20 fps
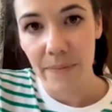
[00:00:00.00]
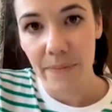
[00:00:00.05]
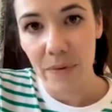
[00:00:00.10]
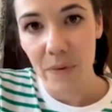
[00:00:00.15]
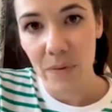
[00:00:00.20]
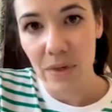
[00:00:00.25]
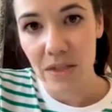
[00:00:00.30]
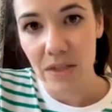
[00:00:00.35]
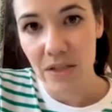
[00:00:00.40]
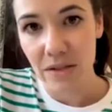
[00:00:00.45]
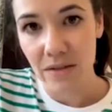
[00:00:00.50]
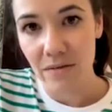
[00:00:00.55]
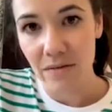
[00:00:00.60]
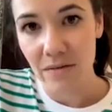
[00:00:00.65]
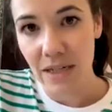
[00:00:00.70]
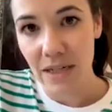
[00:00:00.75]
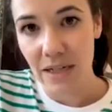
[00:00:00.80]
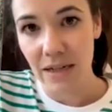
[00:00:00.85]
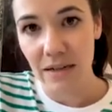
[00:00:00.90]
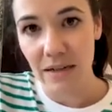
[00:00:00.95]
which is
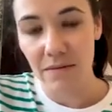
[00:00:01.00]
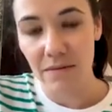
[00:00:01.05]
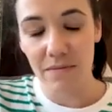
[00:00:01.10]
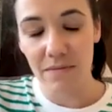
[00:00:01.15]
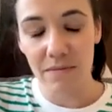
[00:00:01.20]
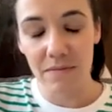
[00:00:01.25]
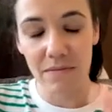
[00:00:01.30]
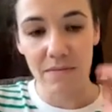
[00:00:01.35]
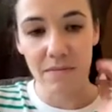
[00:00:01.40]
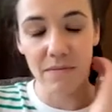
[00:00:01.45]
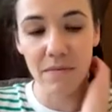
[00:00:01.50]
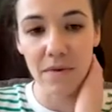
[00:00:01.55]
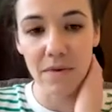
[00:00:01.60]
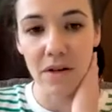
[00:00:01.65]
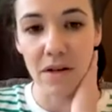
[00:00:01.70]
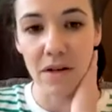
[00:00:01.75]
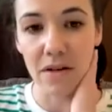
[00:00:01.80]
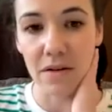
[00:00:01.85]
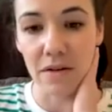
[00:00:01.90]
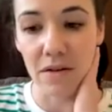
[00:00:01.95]
really
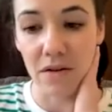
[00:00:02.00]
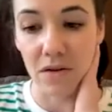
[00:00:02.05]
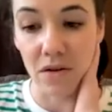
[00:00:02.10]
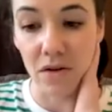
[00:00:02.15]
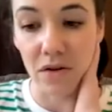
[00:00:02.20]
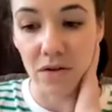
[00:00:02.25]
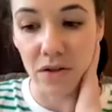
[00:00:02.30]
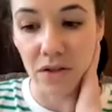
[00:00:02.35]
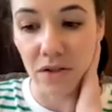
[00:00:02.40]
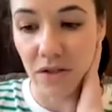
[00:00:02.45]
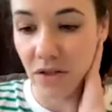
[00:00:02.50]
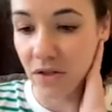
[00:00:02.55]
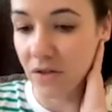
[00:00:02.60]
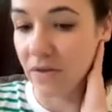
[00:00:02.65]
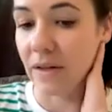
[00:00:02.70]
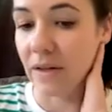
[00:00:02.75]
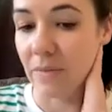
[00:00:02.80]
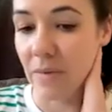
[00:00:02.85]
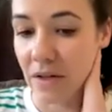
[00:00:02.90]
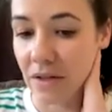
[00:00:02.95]
not
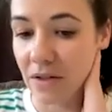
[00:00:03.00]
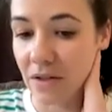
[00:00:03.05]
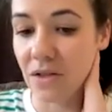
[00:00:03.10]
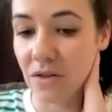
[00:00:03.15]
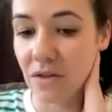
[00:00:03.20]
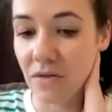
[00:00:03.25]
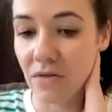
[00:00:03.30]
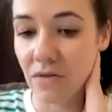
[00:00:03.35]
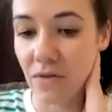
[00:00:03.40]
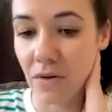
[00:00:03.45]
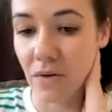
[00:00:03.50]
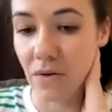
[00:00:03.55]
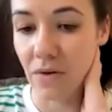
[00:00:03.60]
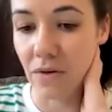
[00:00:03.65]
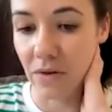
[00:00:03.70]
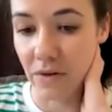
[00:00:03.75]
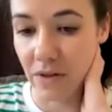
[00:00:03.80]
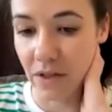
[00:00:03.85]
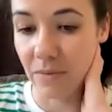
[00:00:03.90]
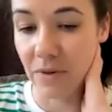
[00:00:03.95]
doing much
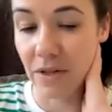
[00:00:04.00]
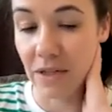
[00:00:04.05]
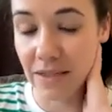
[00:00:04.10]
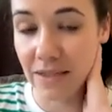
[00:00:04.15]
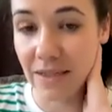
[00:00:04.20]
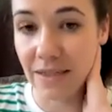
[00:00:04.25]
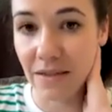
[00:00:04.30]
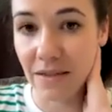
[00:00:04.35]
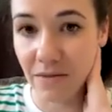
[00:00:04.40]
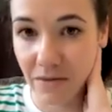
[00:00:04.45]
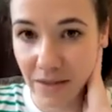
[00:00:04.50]
for communities of